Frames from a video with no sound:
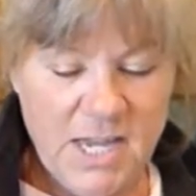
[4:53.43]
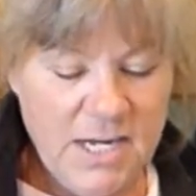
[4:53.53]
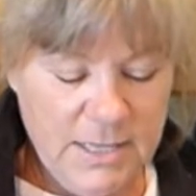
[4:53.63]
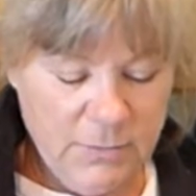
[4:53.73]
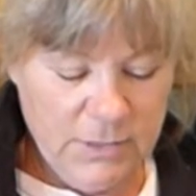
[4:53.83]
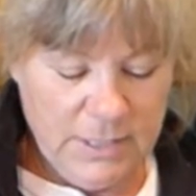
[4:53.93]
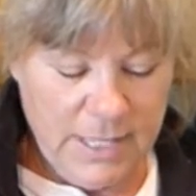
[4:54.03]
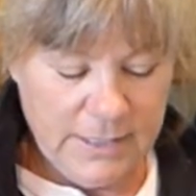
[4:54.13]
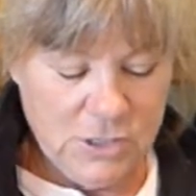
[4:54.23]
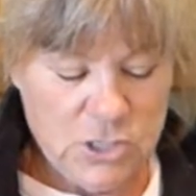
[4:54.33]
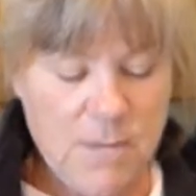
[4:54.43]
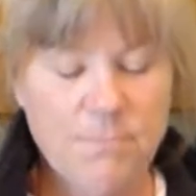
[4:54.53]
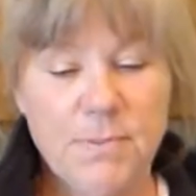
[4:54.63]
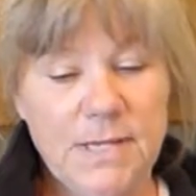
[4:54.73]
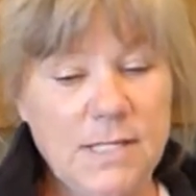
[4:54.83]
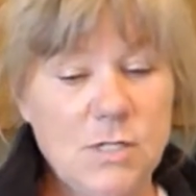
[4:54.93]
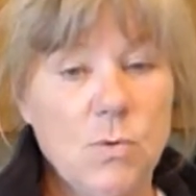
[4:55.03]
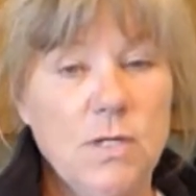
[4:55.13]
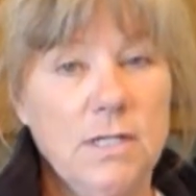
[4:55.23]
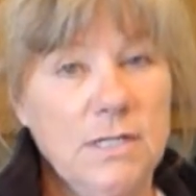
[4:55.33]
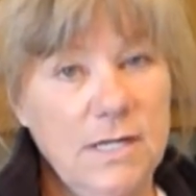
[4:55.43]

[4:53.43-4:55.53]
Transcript: I didn't really like the shape, but that's going on